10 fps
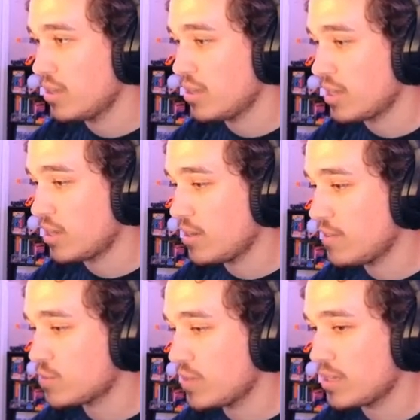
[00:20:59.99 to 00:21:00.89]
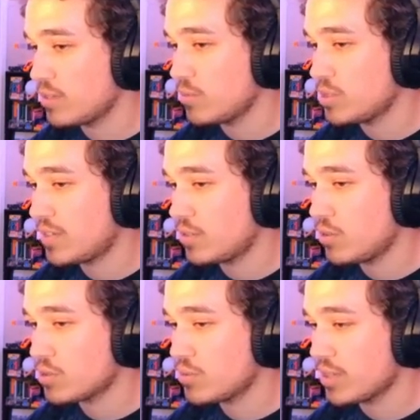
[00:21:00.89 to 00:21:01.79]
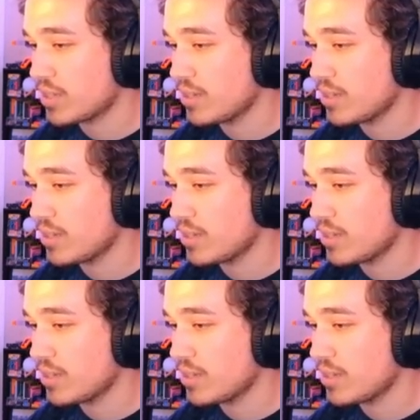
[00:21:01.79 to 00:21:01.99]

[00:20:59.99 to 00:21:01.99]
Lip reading: I don't have smite. We just have to do this quick.